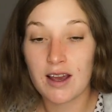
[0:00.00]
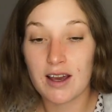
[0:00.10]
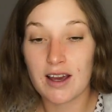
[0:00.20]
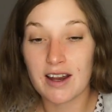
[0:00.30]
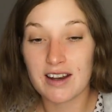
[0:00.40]

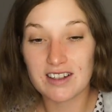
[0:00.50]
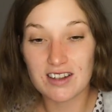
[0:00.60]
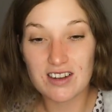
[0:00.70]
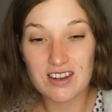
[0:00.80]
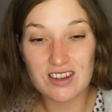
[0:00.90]
And
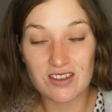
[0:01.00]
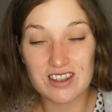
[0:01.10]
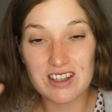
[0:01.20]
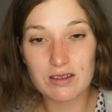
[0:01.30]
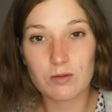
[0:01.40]
so
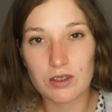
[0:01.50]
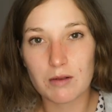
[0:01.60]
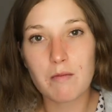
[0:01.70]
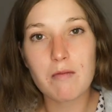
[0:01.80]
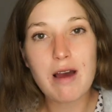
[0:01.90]
this was a
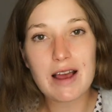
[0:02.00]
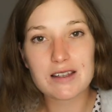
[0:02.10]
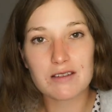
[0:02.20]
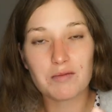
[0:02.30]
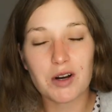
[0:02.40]

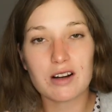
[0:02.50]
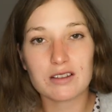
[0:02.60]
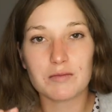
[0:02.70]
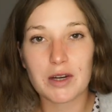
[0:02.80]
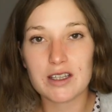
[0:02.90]
massive
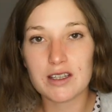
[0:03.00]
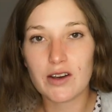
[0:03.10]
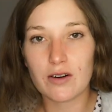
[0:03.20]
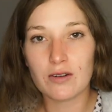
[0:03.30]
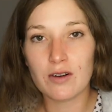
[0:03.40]
part of my
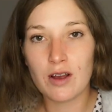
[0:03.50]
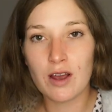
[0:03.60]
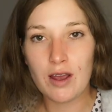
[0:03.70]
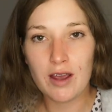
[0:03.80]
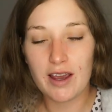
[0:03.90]
ego,
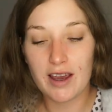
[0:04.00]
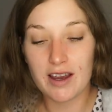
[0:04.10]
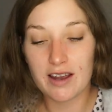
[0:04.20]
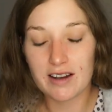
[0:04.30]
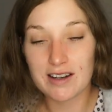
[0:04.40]

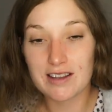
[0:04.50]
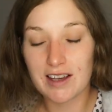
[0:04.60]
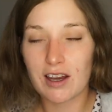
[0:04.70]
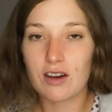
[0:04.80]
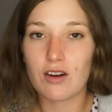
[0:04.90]
and
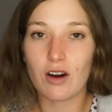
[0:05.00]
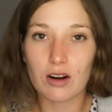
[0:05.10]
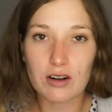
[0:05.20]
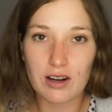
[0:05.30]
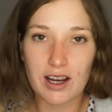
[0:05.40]
thank
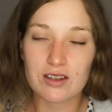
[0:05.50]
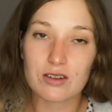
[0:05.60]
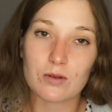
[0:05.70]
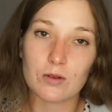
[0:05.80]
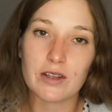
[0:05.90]
God I
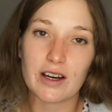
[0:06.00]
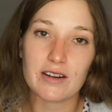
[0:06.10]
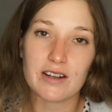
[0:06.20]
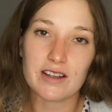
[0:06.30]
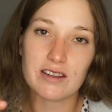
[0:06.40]
saw that
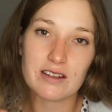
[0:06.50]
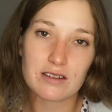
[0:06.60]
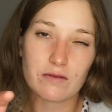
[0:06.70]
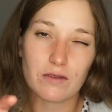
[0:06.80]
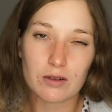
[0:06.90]
in
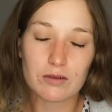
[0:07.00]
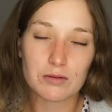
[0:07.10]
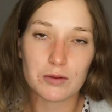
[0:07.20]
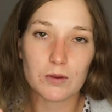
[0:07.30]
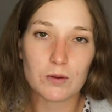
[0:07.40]
this
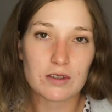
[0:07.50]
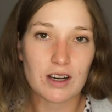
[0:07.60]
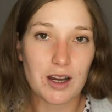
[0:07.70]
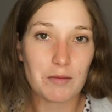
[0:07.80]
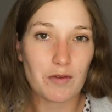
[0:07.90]
vulnerable
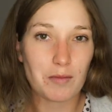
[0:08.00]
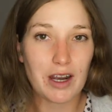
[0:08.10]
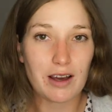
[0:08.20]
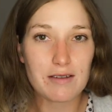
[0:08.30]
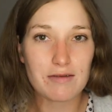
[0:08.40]
time of my
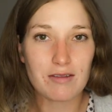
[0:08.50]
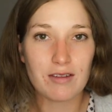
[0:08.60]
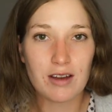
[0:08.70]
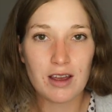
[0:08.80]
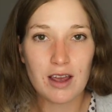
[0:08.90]
life.
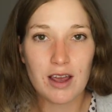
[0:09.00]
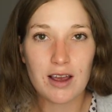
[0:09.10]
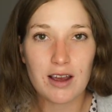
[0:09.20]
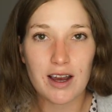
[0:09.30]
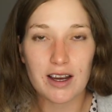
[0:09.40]

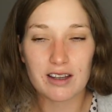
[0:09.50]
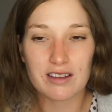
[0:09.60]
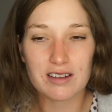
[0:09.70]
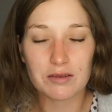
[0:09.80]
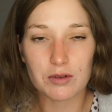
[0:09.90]

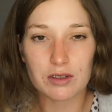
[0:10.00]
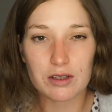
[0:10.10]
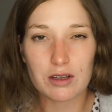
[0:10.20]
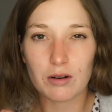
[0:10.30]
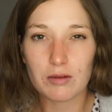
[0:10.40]
This was
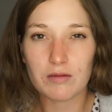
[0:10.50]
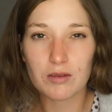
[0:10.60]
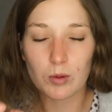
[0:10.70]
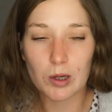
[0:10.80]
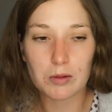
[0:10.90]
the
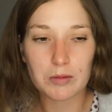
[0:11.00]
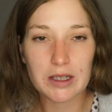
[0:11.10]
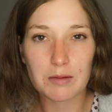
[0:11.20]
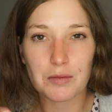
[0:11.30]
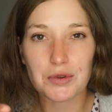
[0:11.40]

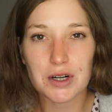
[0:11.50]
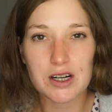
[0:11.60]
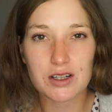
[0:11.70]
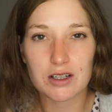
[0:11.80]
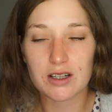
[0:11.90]
overwhelming
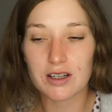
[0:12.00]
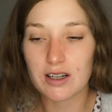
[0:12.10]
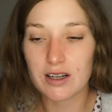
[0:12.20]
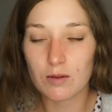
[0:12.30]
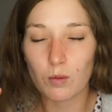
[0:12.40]

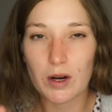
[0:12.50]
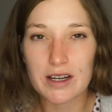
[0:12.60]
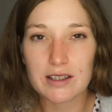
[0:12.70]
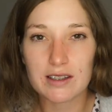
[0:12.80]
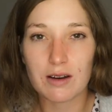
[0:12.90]
pressure and
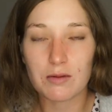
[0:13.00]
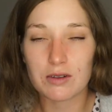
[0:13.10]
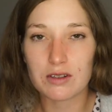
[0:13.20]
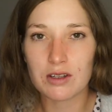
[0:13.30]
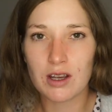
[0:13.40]
weight that
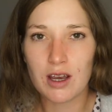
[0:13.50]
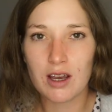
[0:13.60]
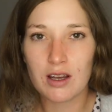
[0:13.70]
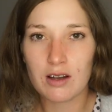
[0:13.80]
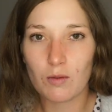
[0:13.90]
was
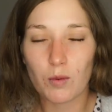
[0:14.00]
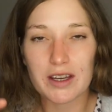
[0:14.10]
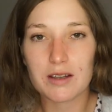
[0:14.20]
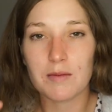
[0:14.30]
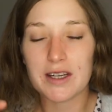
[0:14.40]

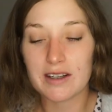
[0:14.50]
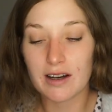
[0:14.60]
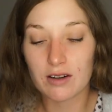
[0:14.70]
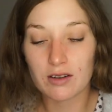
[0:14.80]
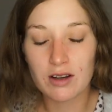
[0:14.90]
weighing me
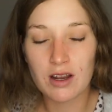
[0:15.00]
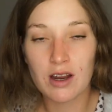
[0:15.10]
down.